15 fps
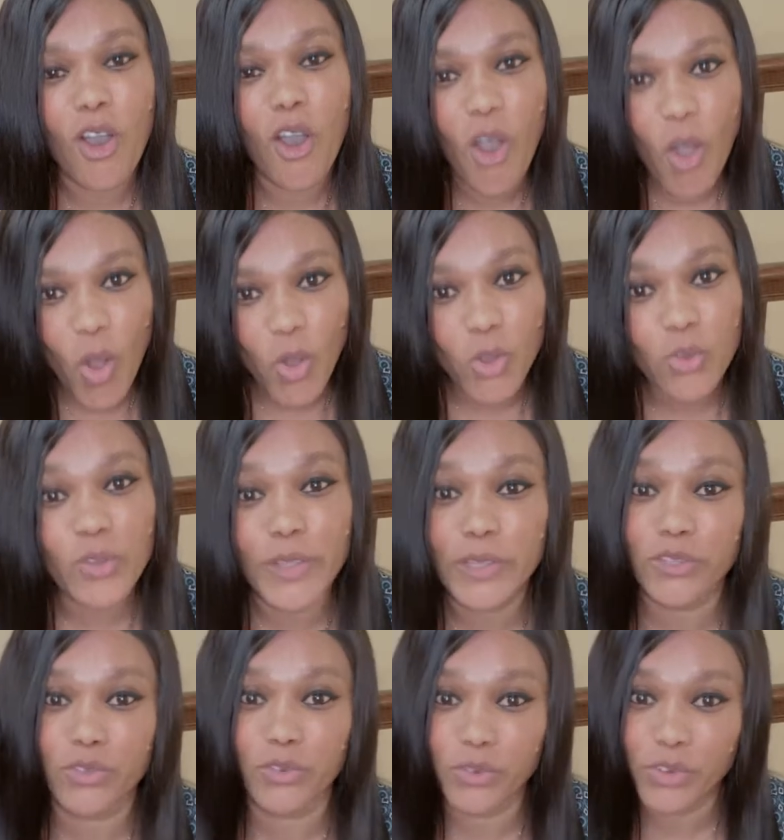
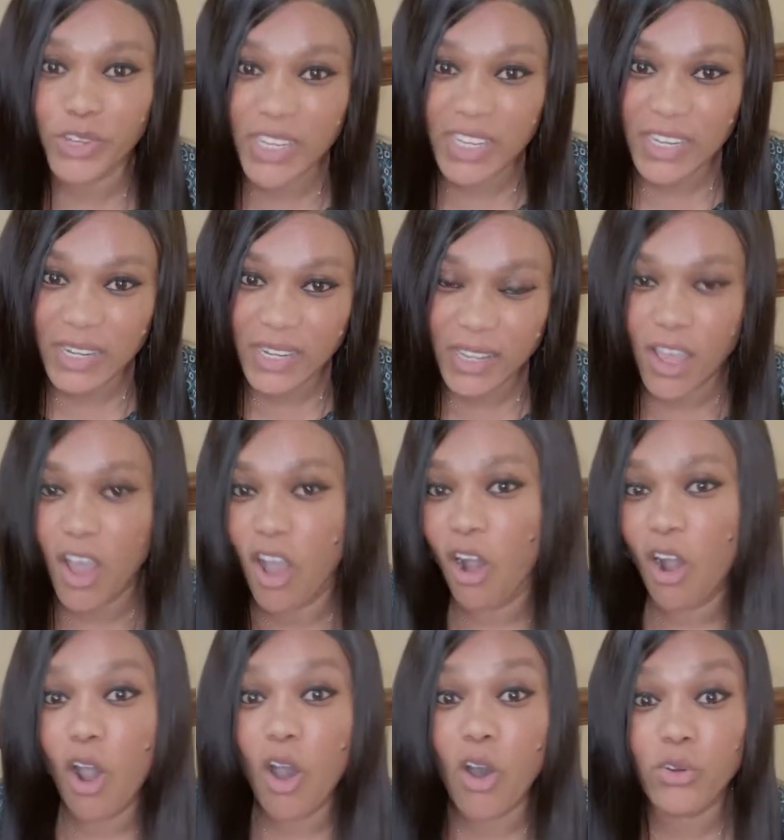Always read
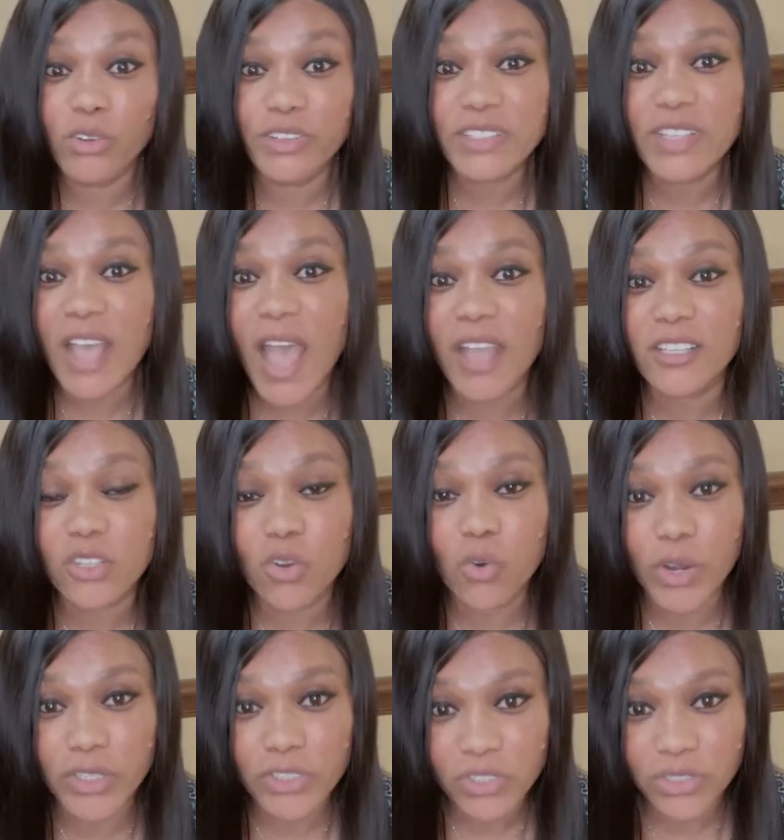always ask
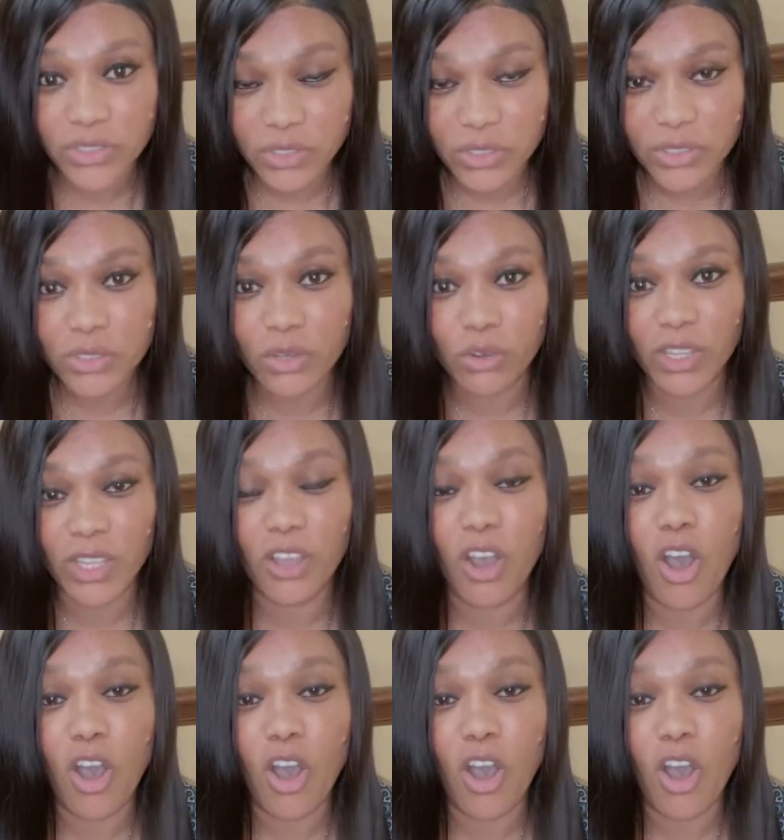questions okay